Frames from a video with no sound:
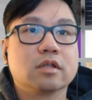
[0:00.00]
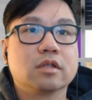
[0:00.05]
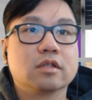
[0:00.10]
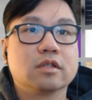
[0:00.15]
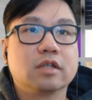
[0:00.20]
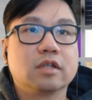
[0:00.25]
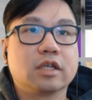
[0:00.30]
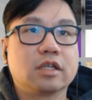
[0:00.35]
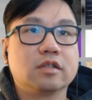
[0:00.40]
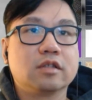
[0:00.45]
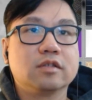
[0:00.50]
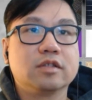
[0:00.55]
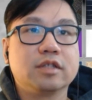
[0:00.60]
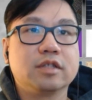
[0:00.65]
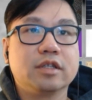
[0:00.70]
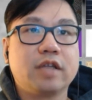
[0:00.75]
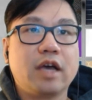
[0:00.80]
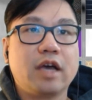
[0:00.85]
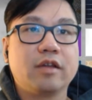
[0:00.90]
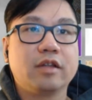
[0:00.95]
Like you
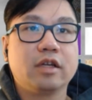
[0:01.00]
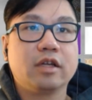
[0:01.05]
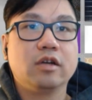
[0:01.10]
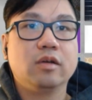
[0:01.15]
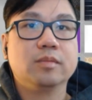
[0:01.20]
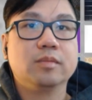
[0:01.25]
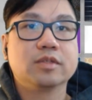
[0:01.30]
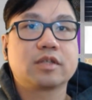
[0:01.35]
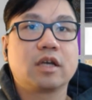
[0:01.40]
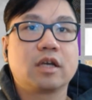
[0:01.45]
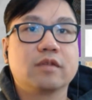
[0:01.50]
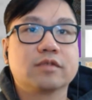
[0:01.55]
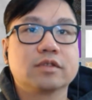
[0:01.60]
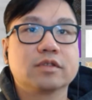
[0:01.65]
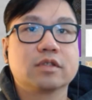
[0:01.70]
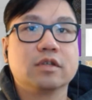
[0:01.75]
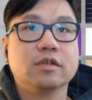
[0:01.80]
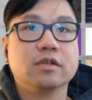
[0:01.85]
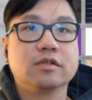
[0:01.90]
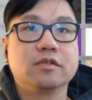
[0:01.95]
see how that almost covers
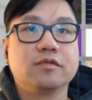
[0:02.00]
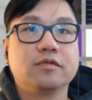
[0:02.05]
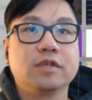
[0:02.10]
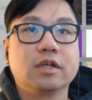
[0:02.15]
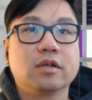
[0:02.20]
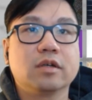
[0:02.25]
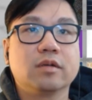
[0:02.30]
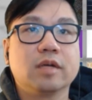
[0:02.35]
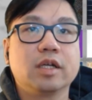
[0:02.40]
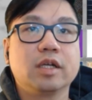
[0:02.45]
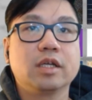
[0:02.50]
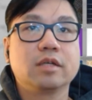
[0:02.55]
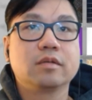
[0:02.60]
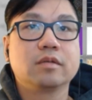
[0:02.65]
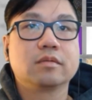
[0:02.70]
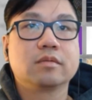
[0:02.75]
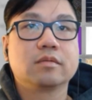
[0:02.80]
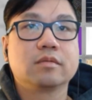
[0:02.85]
the whole sphere already.